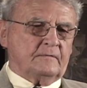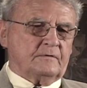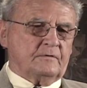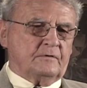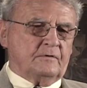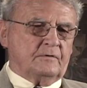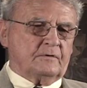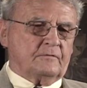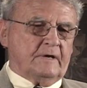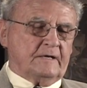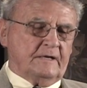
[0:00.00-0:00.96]
to go to
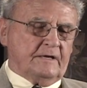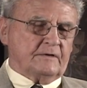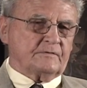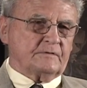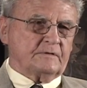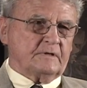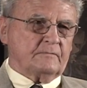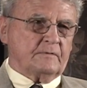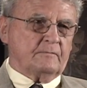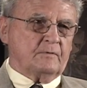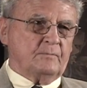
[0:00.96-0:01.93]
Great Lakes. They,
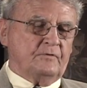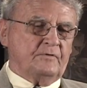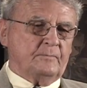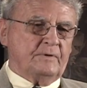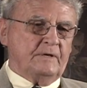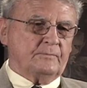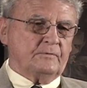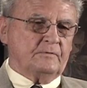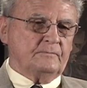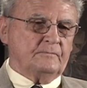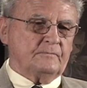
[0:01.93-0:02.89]
they were moving
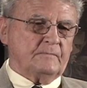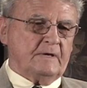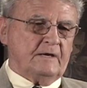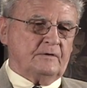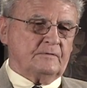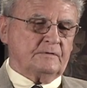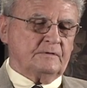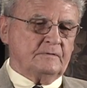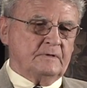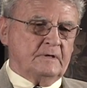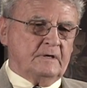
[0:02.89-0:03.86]
people out
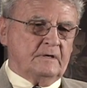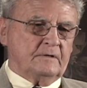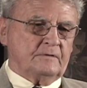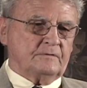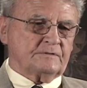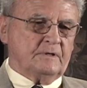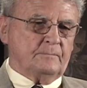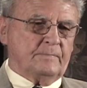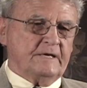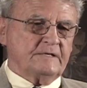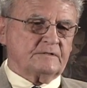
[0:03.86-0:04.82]
to some
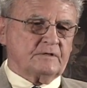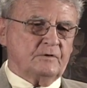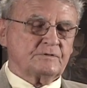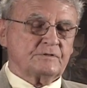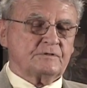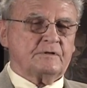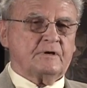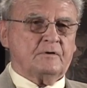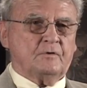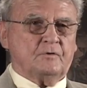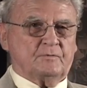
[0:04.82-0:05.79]
base closest to their
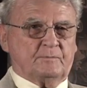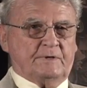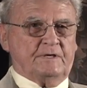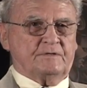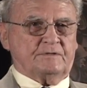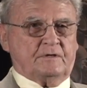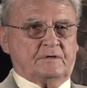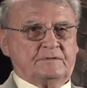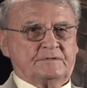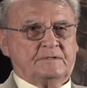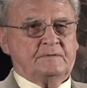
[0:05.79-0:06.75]
home to be
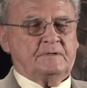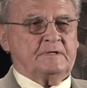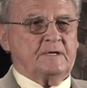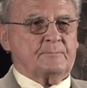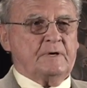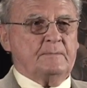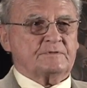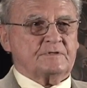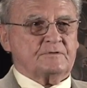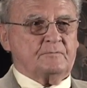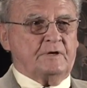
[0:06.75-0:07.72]
discharged. And they
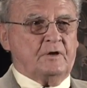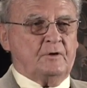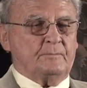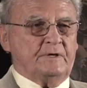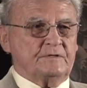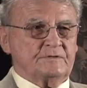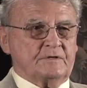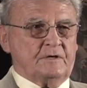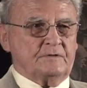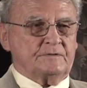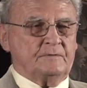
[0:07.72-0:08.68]
promised us we'd all be
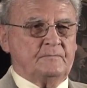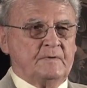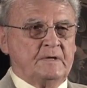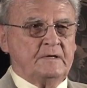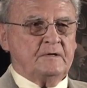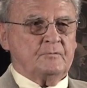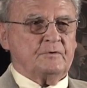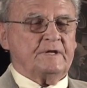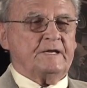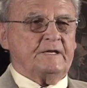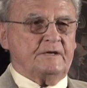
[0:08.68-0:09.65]
discharged
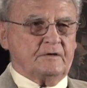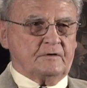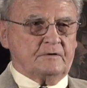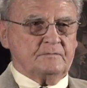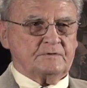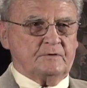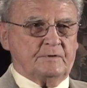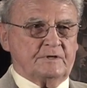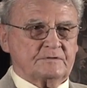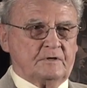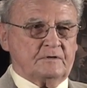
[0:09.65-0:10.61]
within a year so we
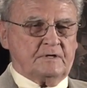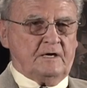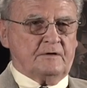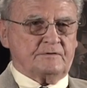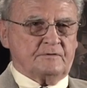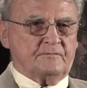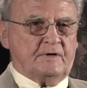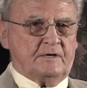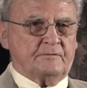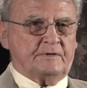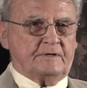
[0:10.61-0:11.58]
could start college the
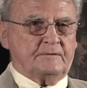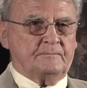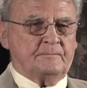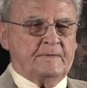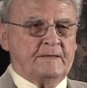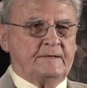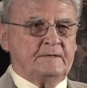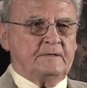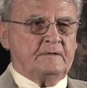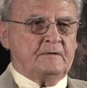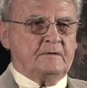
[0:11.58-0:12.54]
following year.
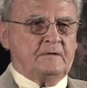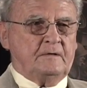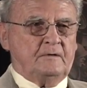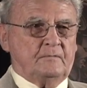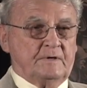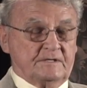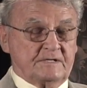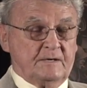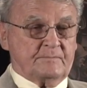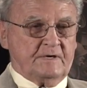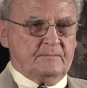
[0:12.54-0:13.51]
Well, in
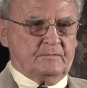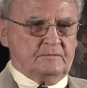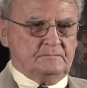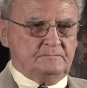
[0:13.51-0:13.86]
September,